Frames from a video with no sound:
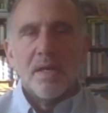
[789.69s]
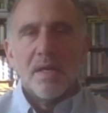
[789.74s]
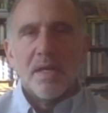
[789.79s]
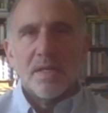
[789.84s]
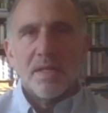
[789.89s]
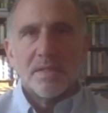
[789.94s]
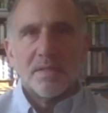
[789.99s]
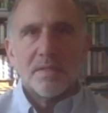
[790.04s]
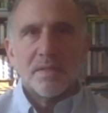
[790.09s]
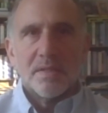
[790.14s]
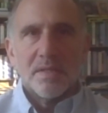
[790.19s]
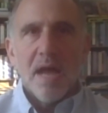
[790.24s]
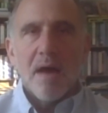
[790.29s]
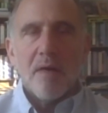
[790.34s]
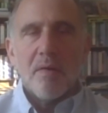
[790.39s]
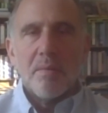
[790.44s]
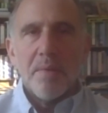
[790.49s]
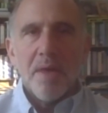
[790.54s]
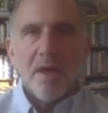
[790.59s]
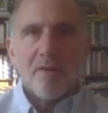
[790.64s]
it's
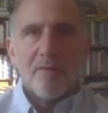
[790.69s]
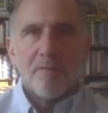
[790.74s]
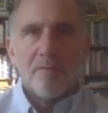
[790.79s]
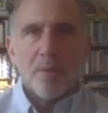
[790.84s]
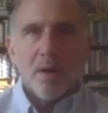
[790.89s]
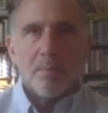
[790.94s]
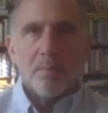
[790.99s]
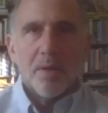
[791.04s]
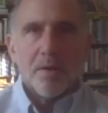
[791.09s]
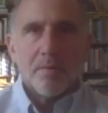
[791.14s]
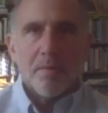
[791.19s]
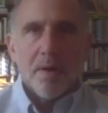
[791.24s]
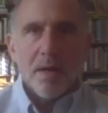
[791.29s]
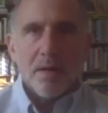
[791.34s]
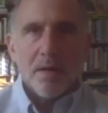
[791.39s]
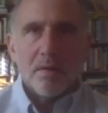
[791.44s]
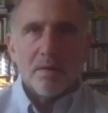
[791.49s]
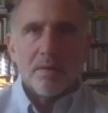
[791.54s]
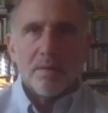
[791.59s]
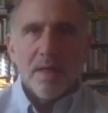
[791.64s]
now a matter of public
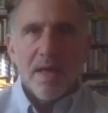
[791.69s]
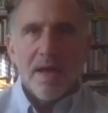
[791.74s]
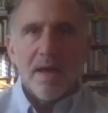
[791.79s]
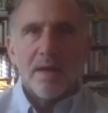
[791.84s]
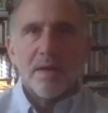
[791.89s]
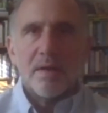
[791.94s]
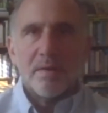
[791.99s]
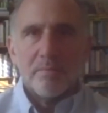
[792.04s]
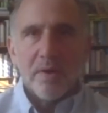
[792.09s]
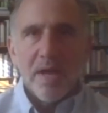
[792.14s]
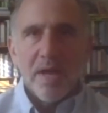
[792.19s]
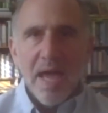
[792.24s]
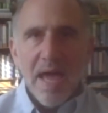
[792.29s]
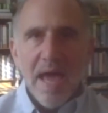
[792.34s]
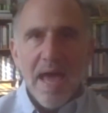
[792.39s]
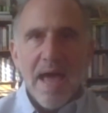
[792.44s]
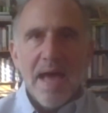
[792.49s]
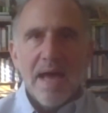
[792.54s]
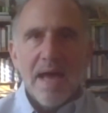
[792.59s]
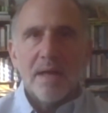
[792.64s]
record that we
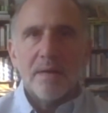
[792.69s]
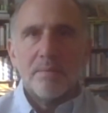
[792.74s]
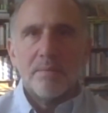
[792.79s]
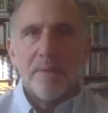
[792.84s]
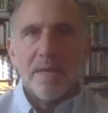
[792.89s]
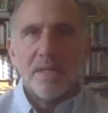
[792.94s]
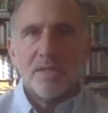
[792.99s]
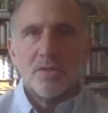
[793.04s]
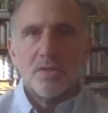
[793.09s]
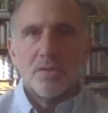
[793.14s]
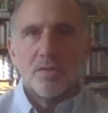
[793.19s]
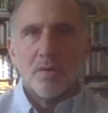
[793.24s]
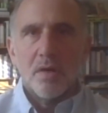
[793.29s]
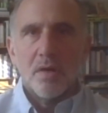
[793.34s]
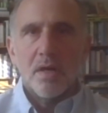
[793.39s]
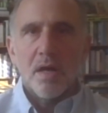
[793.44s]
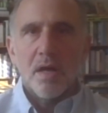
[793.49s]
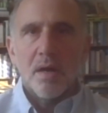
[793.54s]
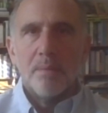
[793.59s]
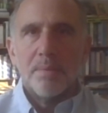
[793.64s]
had major
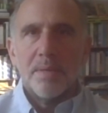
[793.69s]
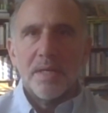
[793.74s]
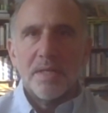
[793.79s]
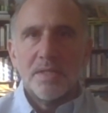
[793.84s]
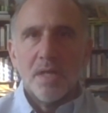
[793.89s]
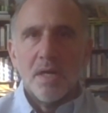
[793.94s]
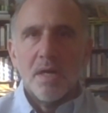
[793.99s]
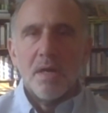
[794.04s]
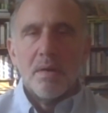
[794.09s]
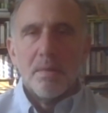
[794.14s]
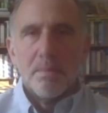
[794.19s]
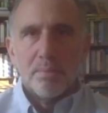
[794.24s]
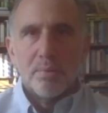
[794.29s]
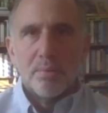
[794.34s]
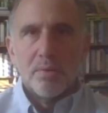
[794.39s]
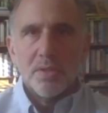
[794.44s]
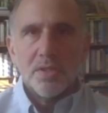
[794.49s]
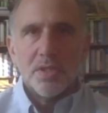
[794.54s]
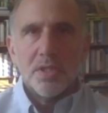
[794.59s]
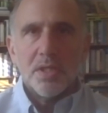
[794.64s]
drug companies
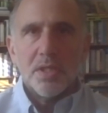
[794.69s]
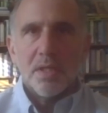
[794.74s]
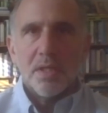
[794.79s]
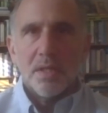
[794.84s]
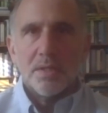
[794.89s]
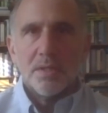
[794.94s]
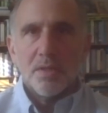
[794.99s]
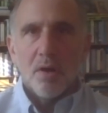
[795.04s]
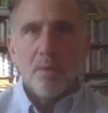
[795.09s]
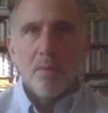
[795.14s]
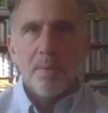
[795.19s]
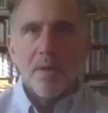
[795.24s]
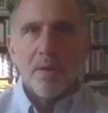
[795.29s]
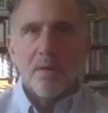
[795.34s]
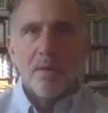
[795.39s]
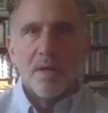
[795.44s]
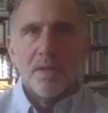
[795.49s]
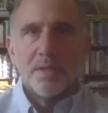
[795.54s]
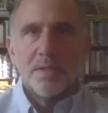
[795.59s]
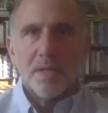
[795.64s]
pushing these
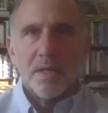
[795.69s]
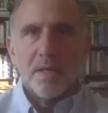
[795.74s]
opioids.